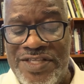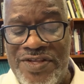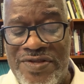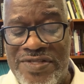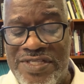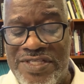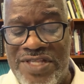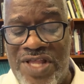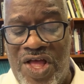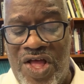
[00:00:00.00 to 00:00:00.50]
on
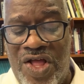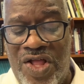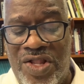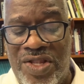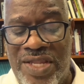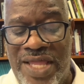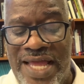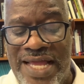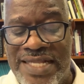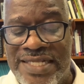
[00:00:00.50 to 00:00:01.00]

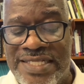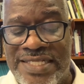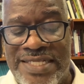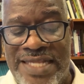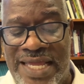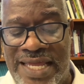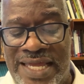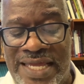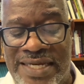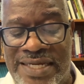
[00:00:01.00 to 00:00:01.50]
Saul and
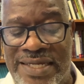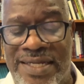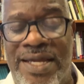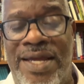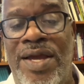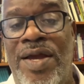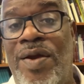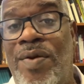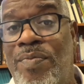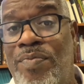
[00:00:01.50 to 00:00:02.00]
said,
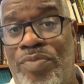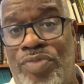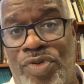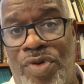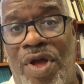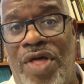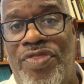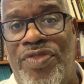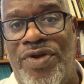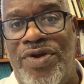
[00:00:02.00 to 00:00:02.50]

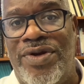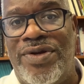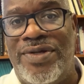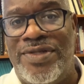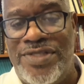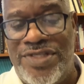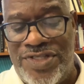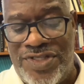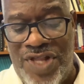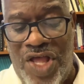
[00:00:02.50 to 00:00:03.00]
"Brother
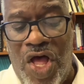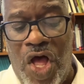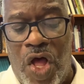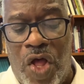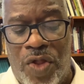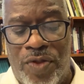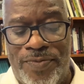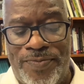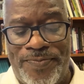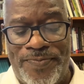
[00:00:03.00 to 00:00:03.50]

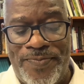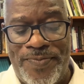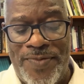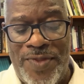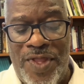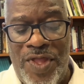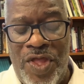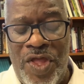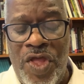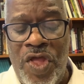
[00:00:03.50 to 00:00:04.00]
Saul,
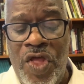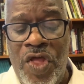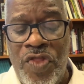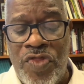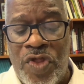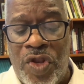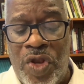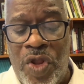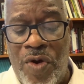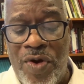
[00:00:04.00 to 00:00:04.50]

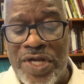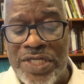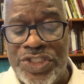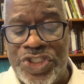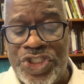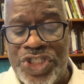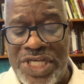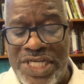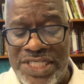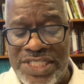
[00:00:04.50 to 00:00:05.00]
the Lord
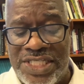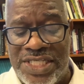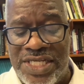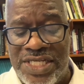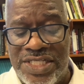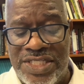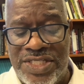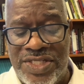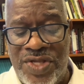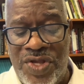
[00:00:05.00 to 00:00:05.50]

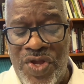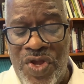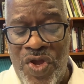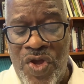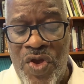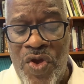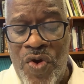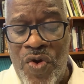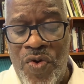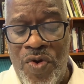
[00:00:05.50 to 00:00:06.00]
Jesus,
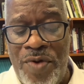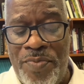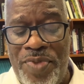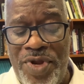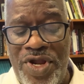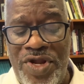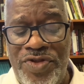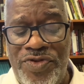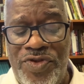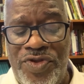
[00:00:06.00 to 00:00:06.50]
who
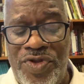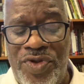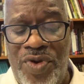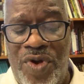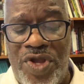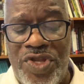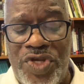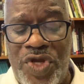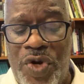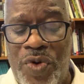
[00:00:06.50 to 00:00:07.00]
appeared to you
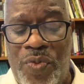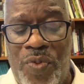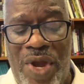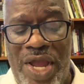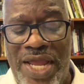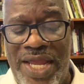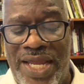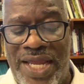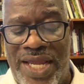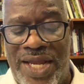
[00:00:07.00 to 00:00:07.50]
on your
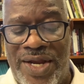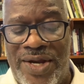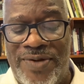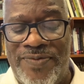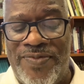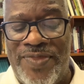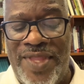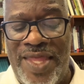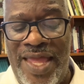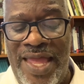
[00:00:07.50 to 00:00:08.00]
way here,
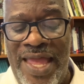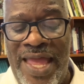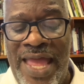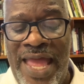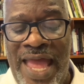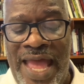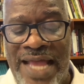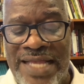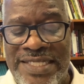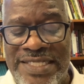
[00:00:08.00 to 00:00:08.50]

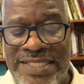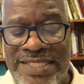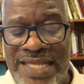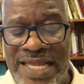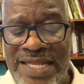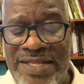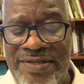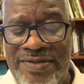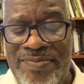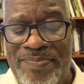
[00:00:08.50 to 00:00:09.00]
has
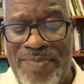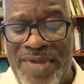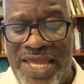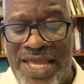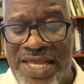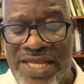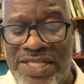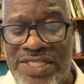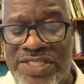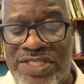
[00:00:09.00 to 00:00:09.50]
sent
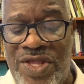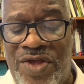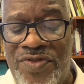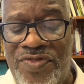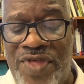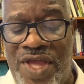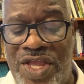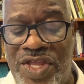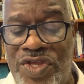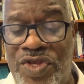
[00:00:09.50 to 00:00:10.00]
me so
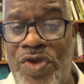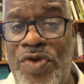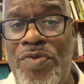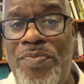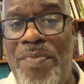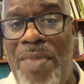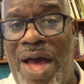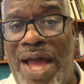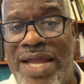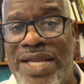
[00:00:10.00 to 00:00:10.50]
that you
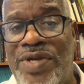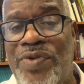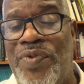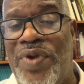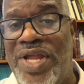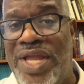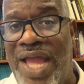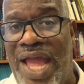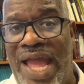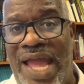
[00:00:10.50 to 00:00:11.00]
might
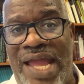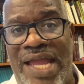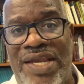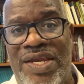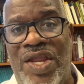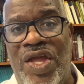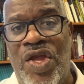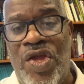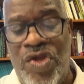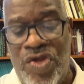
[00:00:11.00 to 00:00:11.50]

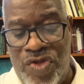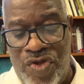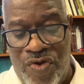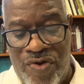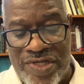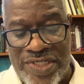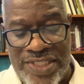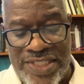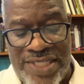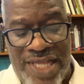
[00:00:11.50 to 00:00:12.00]
regain
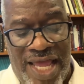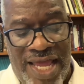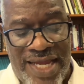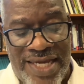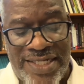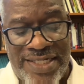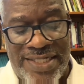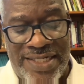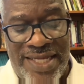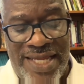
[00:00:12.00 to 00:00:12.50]
your
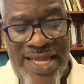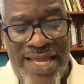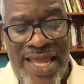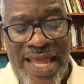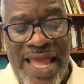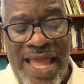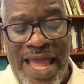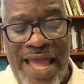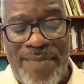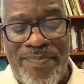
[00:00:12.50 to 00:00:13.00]
sight
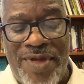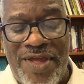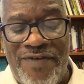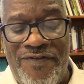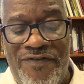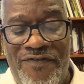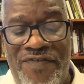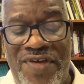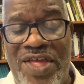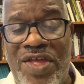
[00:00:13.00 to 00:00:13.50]
and be
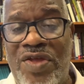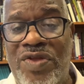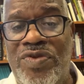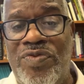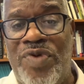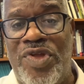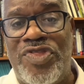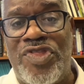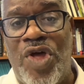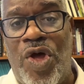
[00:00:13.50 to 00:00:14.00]
filled
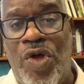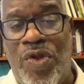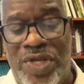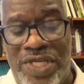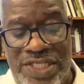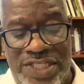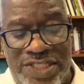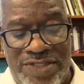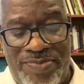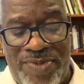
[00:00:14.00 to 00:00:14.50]
with the
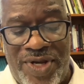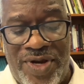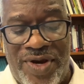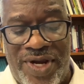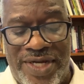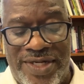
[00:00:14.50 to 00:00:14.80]
Holy Spirit."